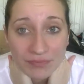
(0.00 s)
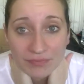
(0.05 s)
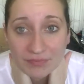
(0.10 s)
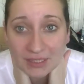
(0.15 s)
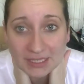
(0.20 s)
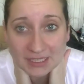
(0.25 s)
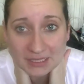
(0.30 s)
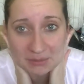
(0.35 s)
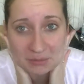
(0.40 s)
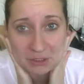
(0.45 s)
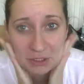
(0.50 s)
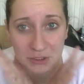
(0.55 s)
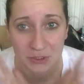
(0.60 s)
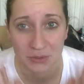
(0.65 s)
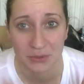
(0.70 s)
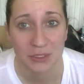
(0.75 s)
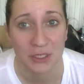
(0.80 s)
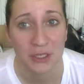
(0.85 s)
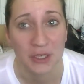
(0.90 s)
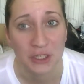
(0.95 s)
like I'm not
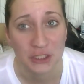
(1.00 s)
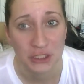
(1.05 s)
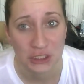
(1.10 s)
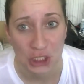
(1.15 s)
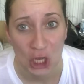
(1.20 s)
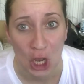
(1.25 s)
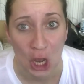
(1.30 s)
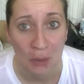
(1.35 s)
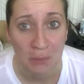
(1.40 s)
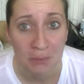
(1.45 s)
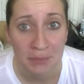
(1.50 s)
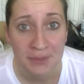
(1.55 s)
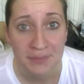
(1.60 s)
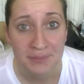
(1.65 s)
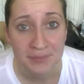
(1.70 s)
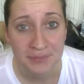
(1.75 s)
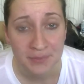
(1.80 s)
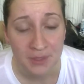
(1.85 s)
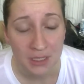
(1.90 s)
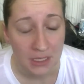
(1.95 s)
doing a good job.
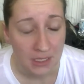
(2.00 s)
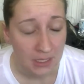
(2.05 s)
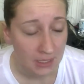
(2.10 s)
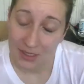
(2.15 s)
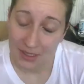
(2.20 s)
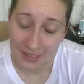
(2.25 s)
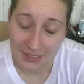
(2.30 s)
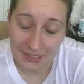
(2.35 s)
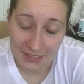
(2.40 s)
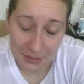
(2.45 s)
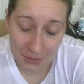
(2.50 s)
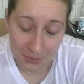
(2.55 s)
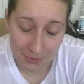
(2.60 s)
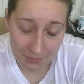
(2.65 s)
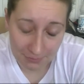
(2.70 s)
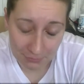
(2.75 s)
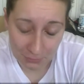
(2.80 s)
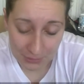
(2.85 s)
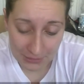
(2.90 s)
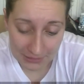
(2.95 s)
I know
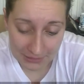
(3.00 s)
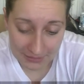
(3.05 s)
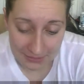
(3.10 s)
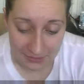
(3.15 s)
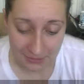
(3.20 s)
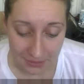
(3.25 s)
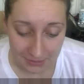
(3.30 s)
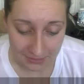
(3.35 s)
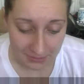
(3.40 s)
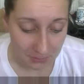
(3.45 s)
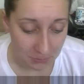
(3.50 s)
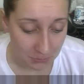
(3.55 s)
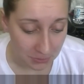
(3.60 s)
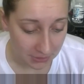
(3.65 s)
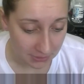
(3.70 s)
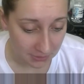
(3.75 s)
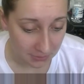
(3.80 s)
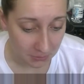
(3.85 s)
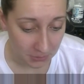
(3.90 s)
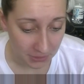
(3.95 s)
everyone has to start
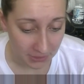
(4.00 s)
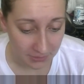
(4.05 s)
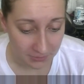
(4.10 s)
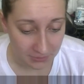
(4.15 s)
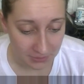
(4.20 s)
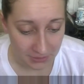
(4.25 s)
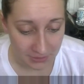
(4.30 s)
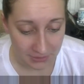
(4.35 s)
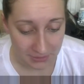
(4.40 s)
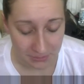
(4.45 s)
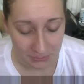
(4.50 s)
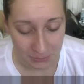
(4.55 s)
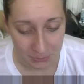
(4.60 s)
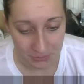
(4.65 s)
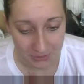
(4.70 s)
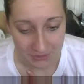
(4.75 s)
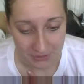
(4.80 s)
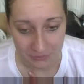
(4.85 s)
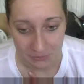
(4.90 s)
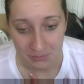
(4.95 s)
somewhere and whatever, and I'm
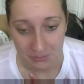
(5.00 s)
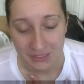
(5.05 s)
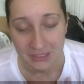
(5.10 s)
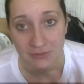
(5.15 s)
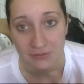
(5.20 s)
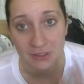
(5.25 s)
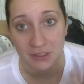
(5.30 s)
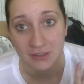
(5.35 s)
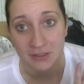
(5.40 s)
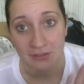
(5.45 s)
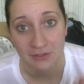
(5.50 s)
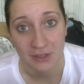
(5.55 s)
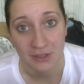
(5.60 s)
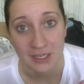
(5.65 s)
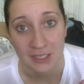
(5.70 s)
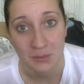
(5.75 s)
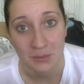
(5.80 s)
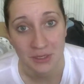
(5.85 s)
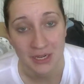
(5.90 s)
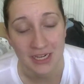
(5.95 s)
doing this for me rather than for
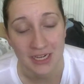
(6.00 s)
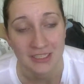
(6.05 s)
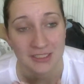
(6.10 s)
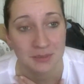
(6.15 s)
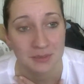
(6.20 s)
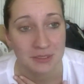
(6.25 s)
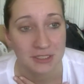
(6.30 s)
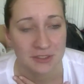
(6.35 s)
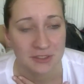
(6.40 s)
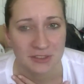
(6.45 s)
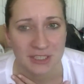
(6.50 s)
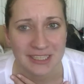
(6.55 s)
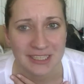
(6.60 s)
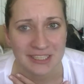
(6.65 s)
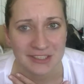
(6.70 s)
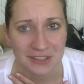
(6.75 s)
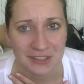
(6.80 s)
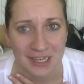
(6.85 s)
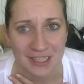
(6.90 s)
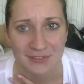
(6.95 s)
anyone else, but it's really
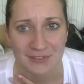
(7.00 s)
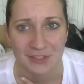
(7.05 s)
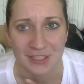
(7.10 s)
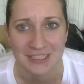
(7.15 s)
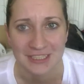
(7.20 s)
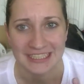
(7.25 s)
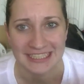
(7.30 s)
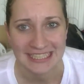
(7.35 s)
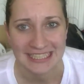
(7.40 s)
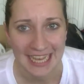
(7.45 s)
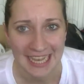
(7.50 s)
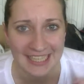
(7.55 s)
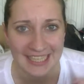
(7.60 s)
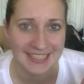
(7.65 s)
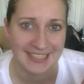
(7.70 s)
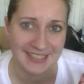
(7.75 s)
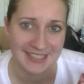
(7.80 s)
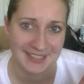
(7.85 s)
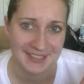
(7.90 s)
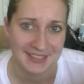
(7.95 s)
stressful, and
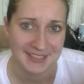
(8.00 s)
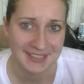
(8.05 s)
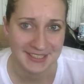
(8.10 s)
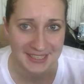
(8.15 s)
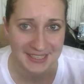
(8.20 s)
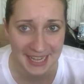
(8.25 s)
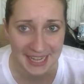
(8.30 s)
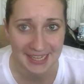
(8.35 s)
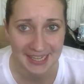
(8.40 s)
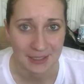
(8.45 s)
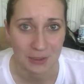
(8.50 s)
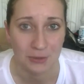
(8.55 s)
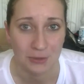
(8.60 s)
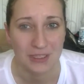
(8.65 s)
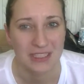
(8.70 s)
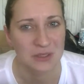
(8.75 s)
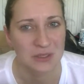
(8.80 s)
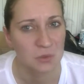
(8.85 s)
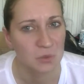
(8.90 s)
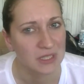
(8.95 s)
today or
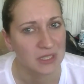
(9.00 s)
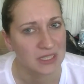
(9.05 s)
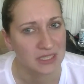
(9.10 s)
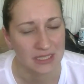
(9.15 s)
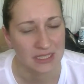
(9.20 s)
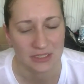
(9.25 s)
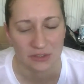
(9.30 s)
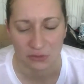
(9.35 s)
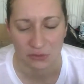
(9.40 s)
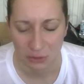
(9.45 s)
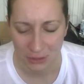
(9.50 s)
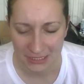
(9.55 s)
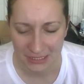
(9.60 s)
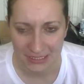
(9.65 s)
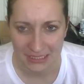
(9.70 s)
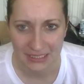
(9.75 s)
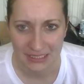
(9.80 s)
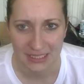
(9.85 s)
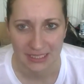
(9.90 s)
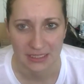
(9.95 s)
this week is
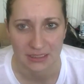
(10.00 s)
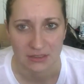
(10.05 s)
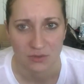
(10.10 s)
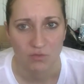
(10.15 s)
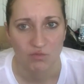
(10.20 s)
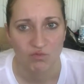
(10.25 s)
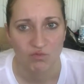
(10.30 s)
really like,